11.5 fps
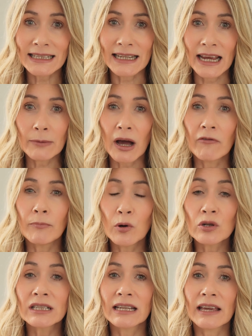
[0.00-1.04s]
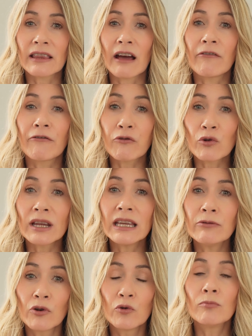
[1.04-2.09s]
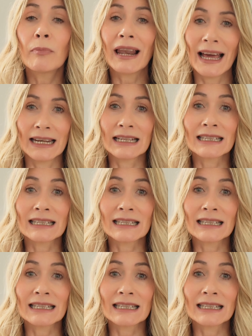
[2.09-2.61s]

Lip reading: step, I've put together a free room planning